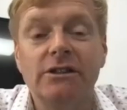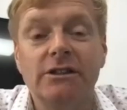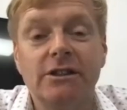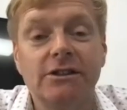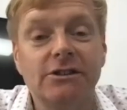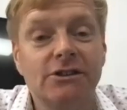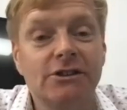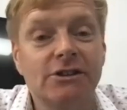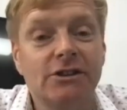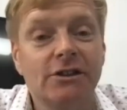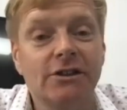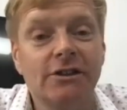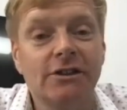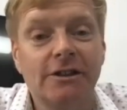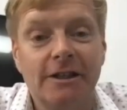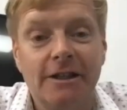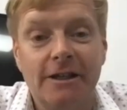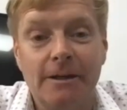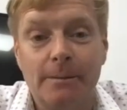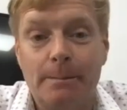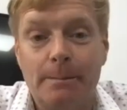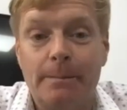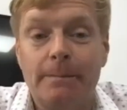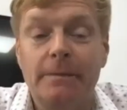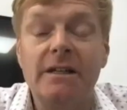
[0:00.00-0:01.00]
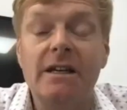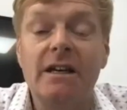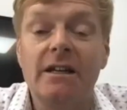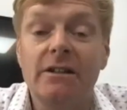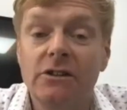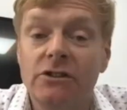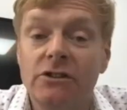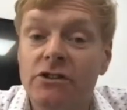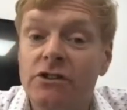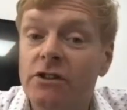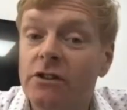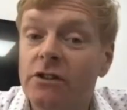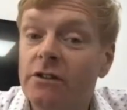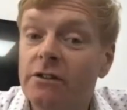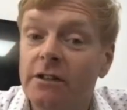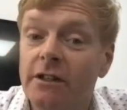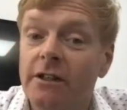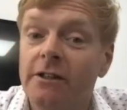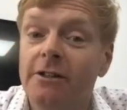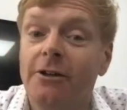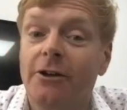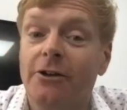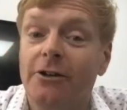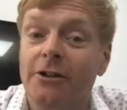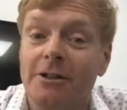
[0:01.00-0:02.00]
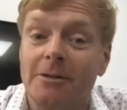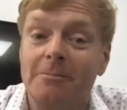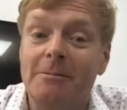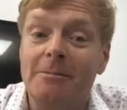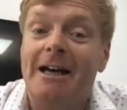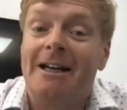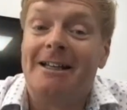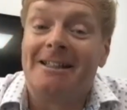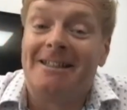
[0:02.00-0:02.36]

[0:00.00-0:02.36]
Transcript: there's certainly a lot of them.